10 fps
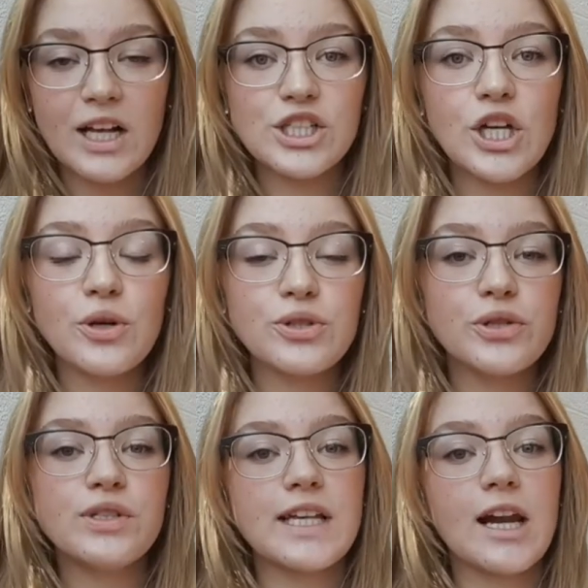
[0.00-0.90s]
So
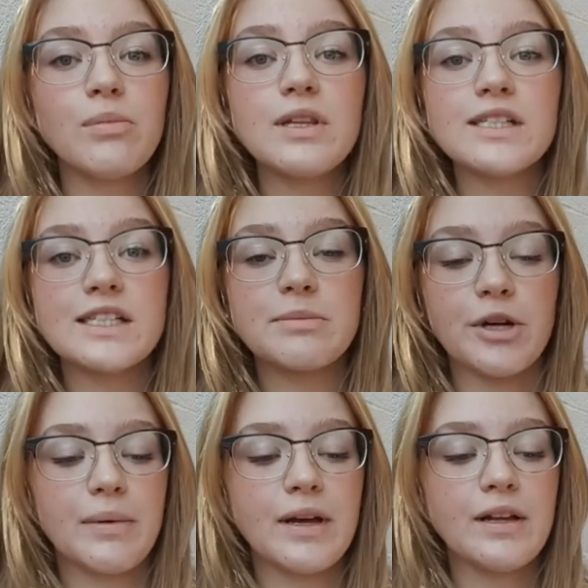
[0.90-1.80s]
to set up this
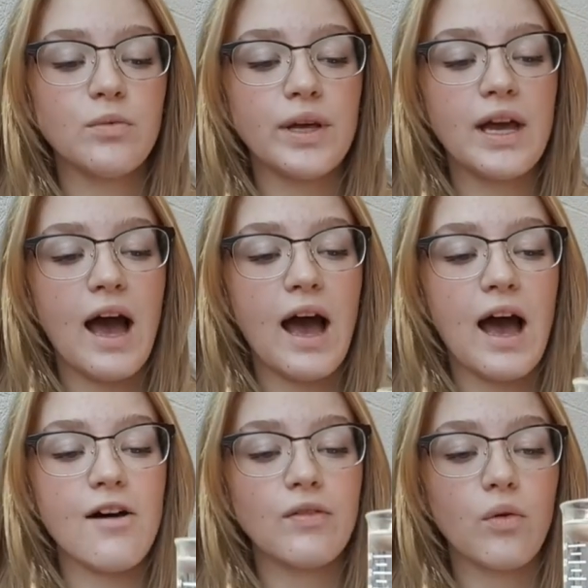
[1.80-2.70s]
experiment, we
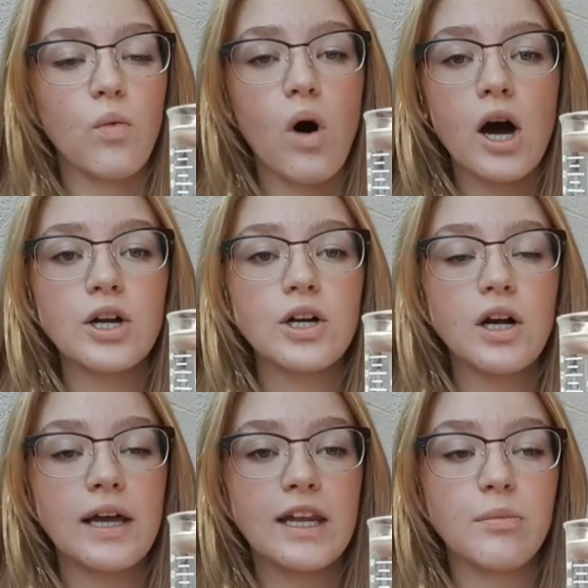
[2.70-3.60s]
have
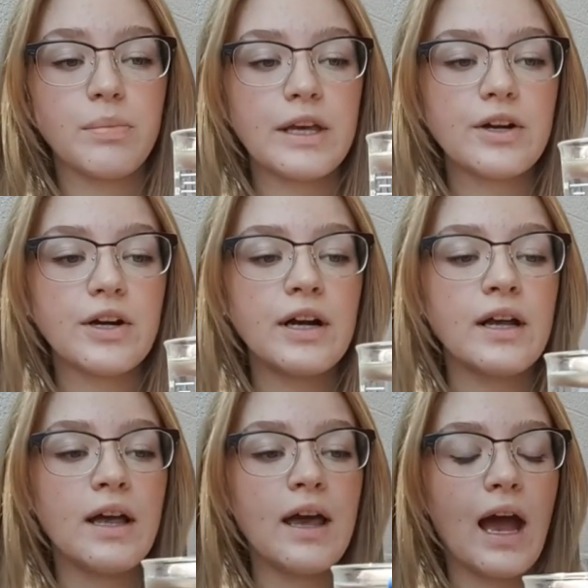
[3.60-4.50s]
water in a
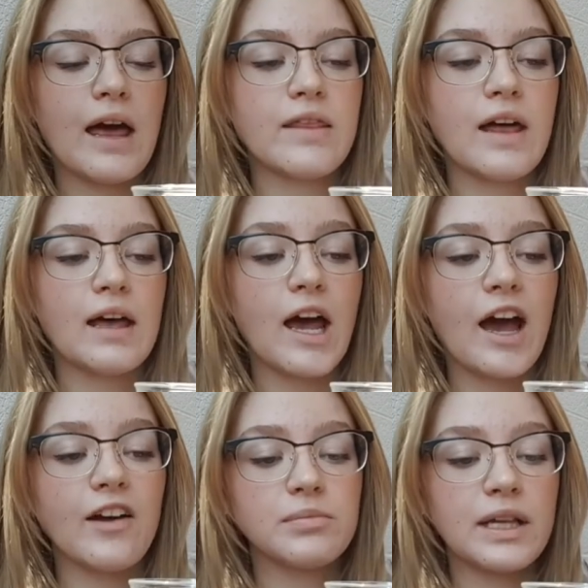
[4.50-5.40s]
beaker and then
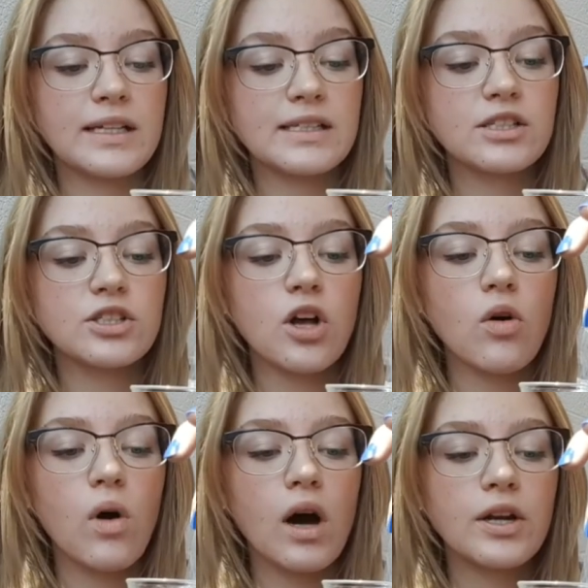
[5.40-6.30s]
I've placed
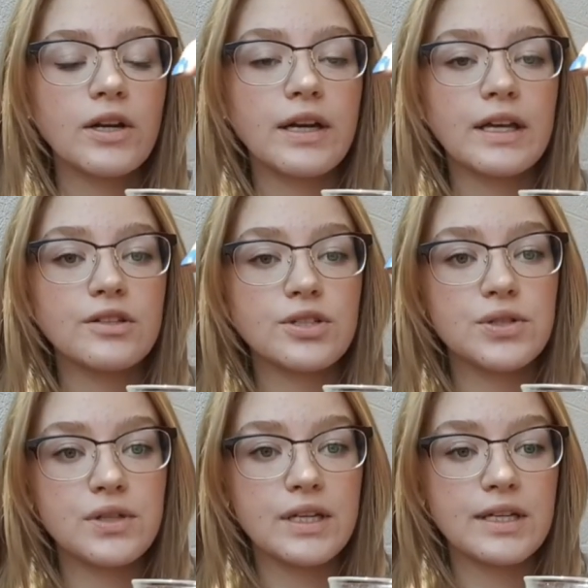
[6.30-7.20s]
salt water
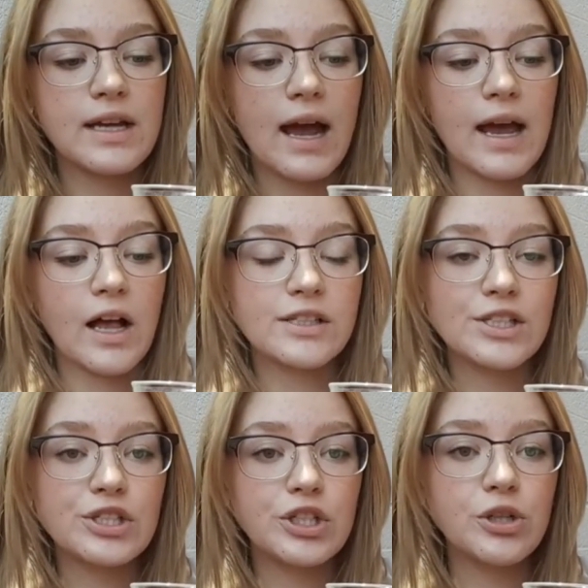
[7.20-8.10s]
into the
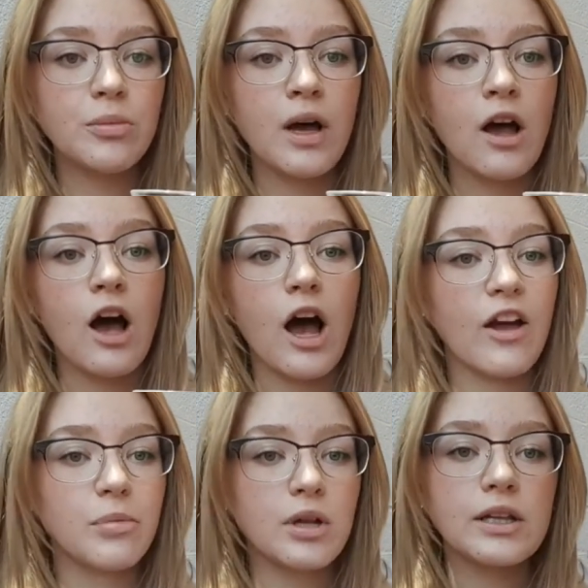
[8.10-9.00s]
dialysis tube.
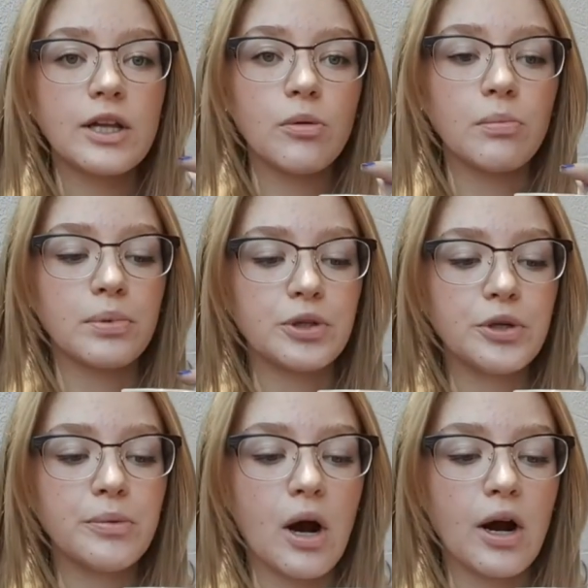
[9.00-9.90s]
I've put a little
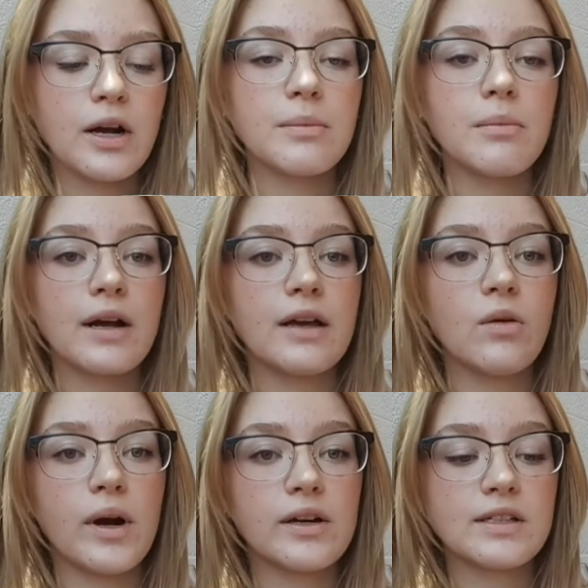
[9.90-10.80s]
blue mark
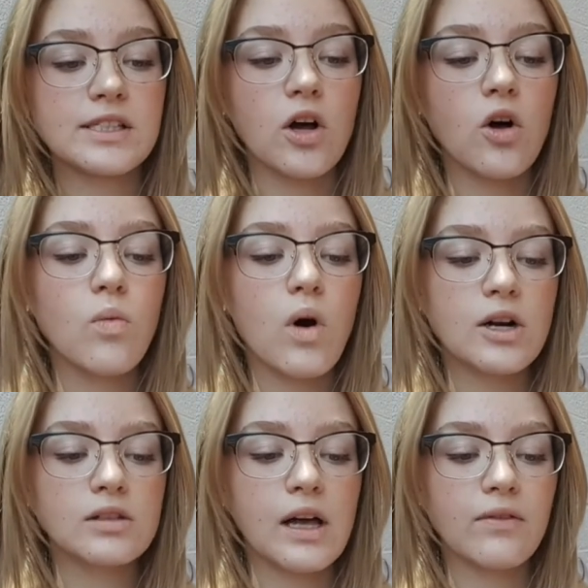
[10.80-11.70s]
marking where the salt
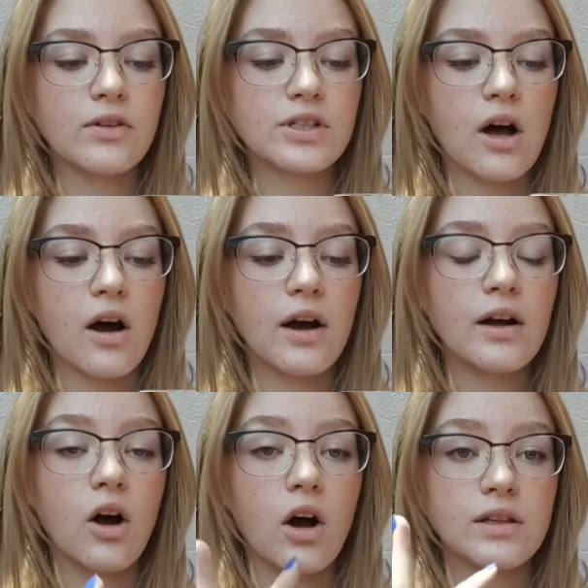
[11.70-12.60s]
water levels
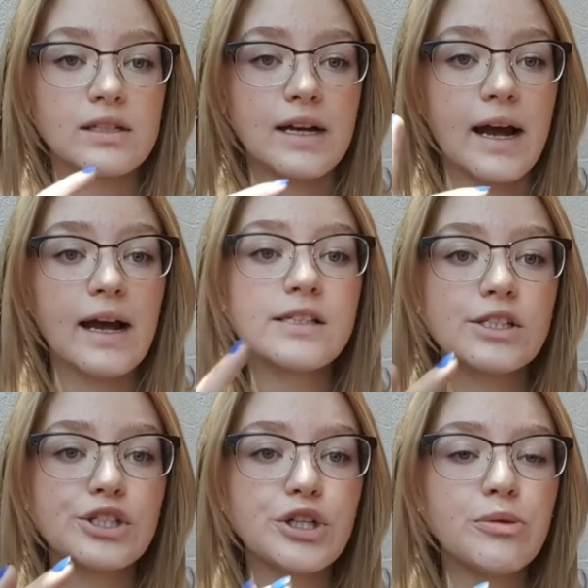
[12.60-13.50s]
are on the
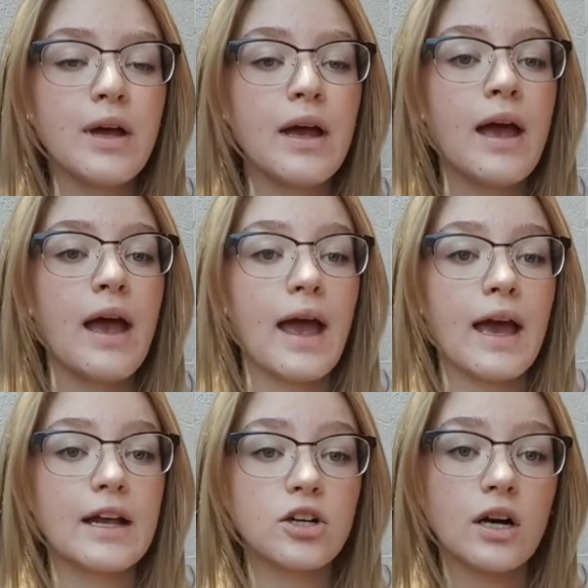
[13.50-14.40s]
dialysis tube
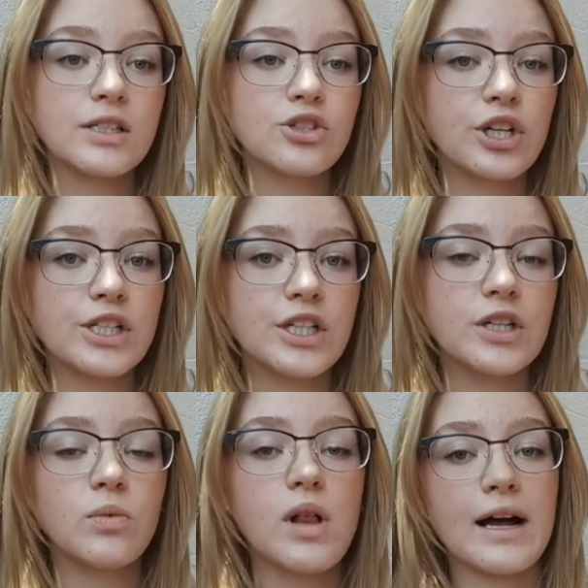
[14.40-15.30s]
and
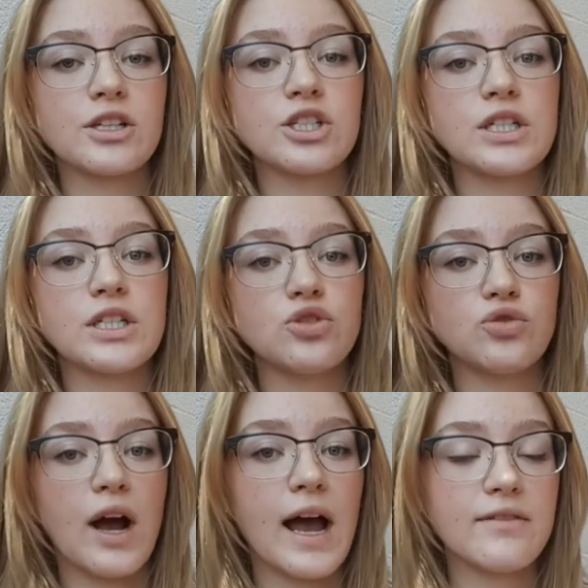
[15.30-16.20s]
concentration will actually
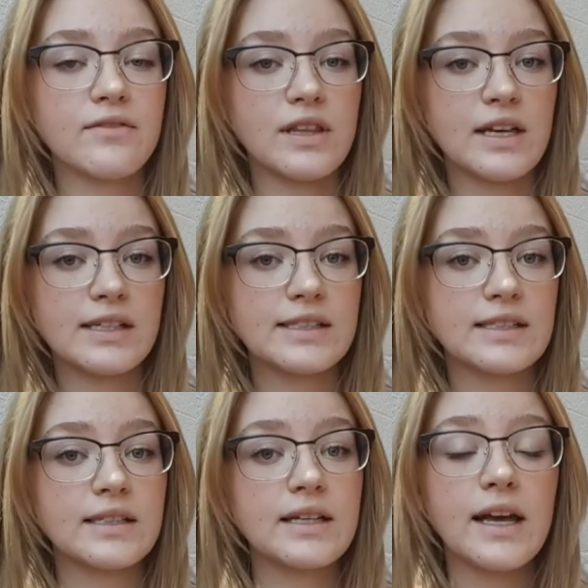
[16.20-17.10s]
drive
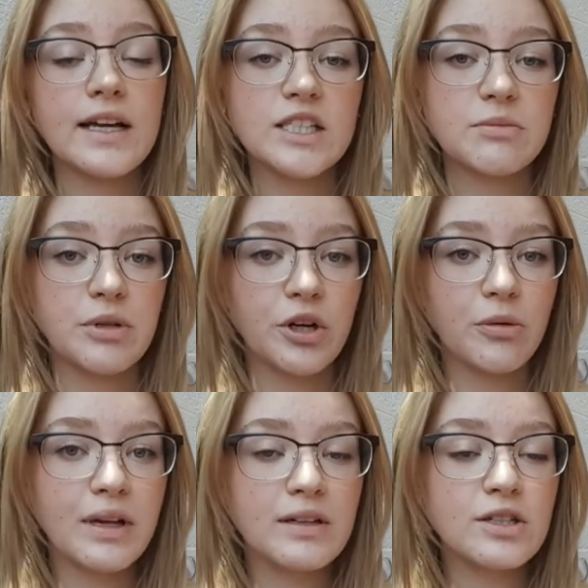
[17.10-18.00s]
this
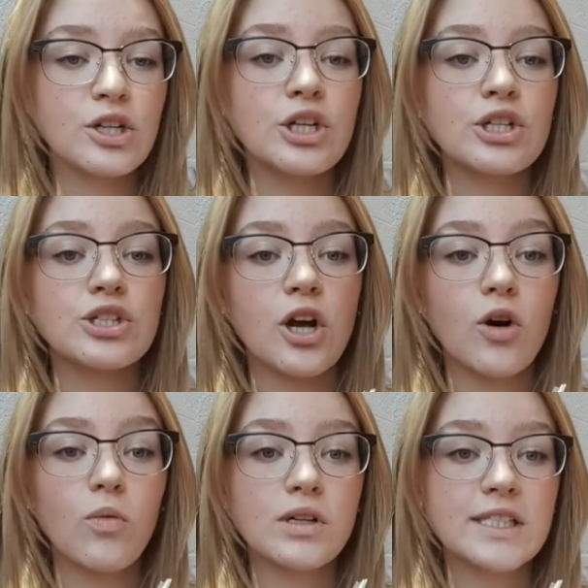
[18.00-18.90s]
experiment.
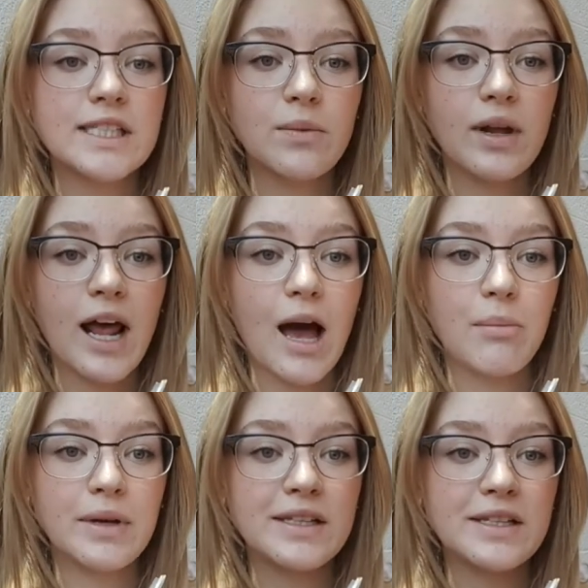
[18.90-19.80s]
So we'll see what
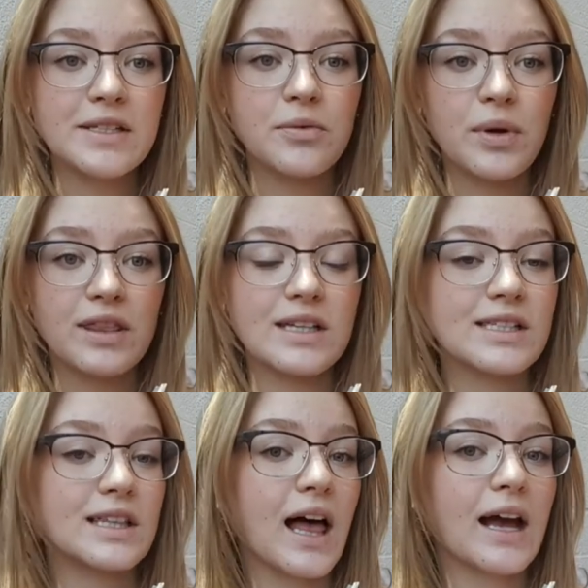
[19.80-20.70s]
happens with
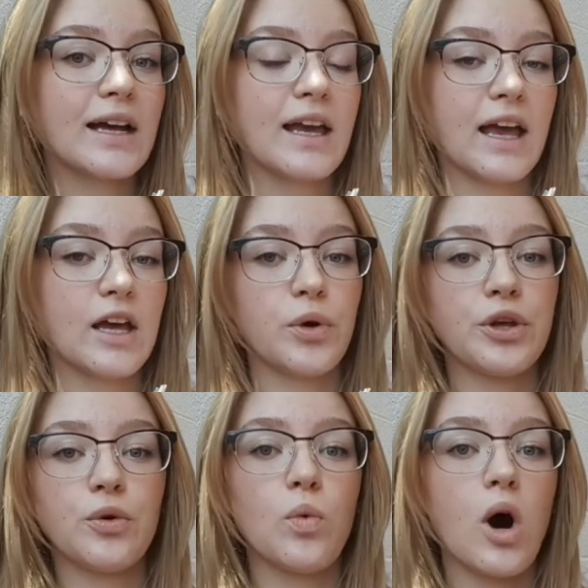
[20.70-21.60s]
this line and
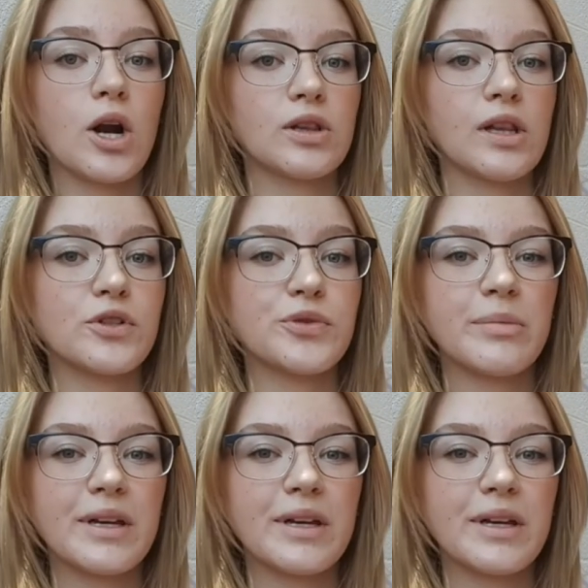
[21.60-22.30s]
where the water levels will